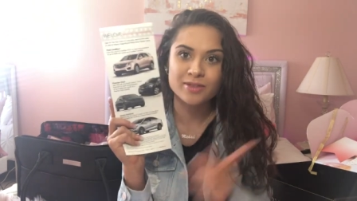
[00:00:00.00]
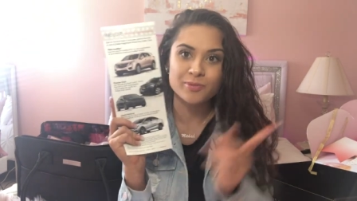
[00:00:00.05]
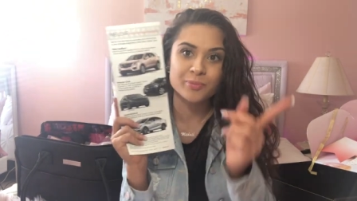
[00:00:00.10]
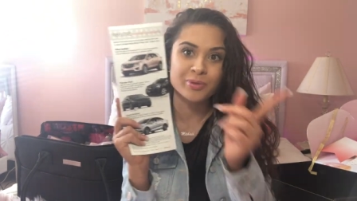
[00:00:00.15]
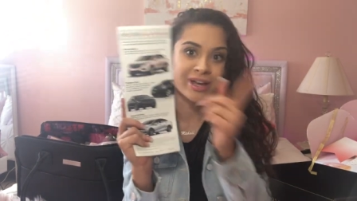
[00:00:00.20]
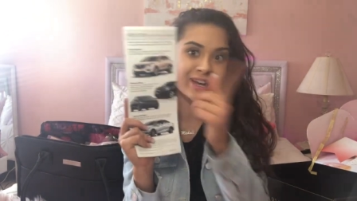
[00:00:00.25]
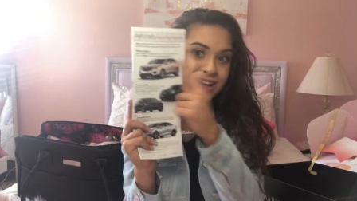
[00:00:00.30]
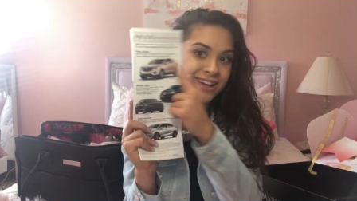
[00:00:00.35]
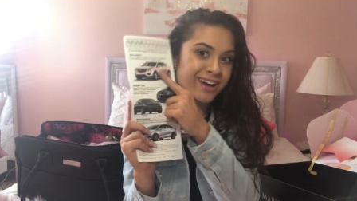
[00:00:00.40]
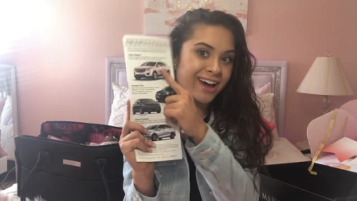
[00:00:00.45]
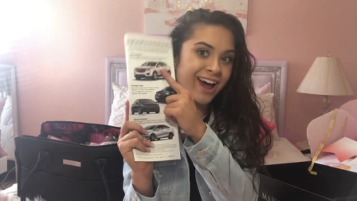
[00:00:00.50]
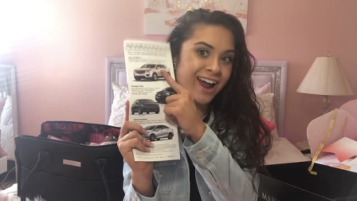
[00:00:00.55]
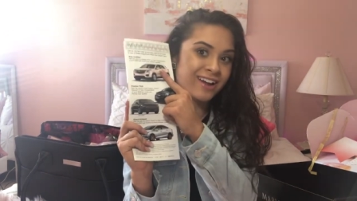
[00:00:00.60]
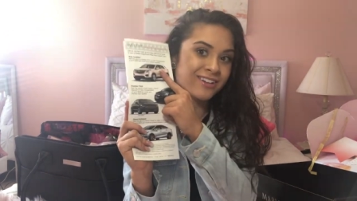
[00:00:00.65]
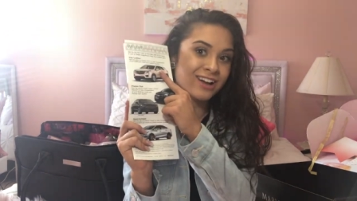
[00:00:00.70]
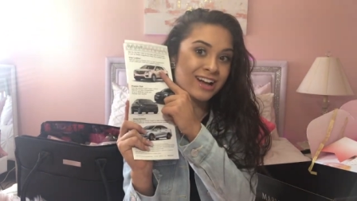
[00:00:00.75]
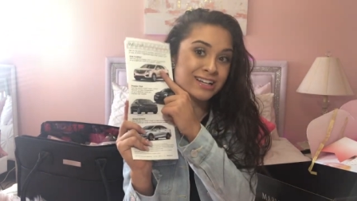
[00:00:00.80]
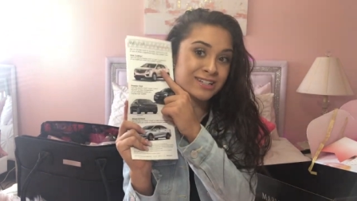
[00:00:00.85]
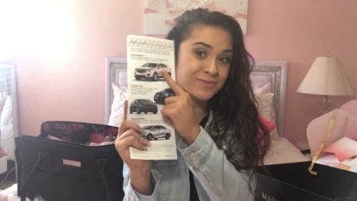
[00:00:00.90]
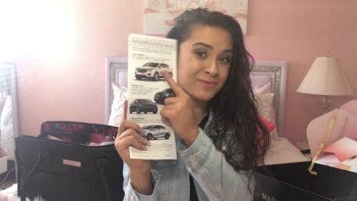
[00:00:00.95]
Pink
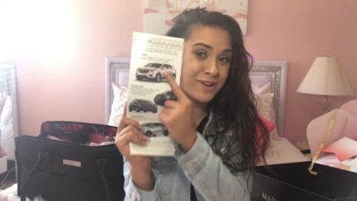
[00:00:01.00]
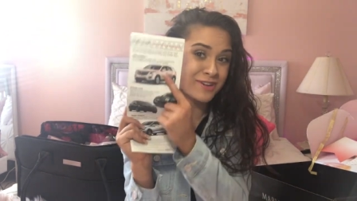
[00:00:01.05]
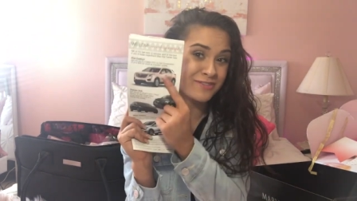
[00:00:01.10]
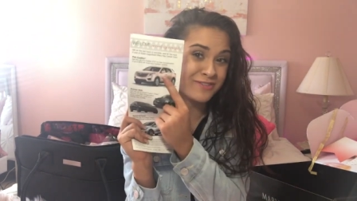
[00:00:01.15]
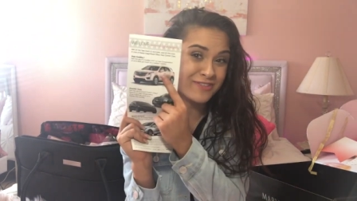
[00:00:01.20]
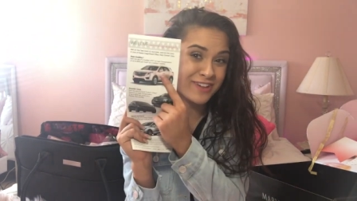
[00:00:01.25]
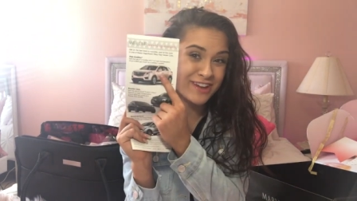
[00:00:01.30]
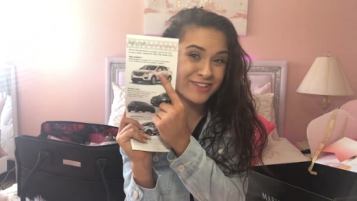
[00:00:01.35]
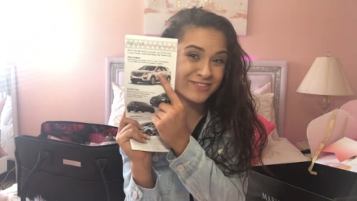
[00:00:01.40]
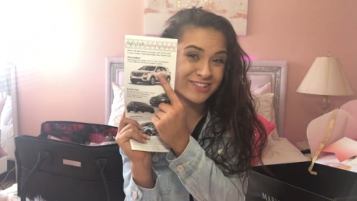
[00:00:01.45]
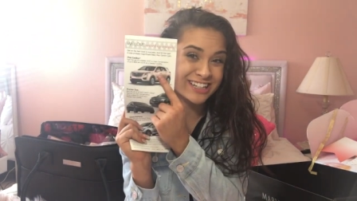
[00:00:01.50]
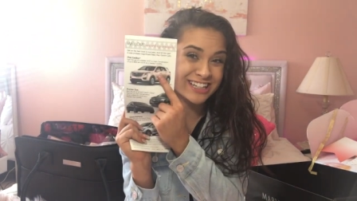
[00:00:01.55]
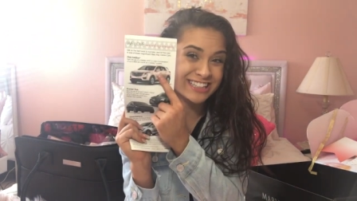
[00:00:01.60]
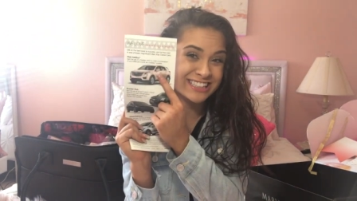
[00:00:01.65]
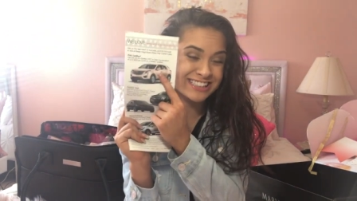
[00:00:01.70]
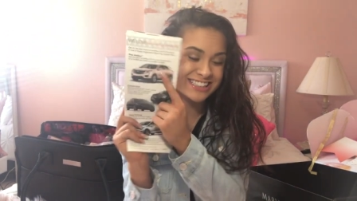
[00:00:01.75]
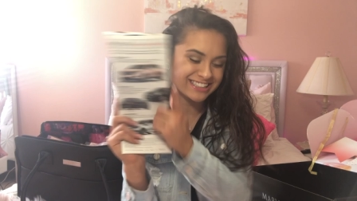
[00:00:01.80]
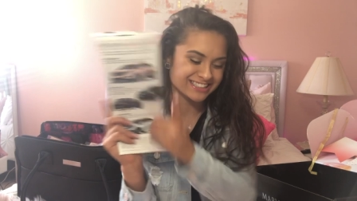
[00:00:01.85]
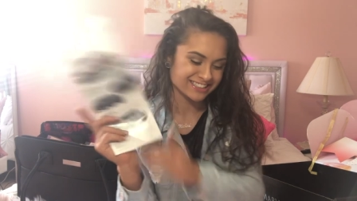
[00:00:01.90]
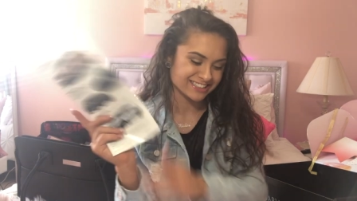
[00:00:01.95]
Cadillac's my
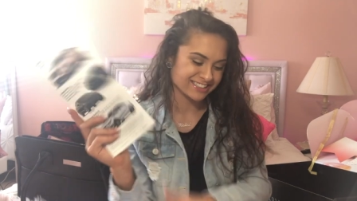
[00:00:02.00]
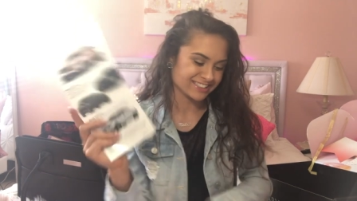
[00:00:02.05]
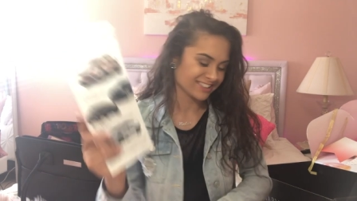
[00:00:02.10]
favorite.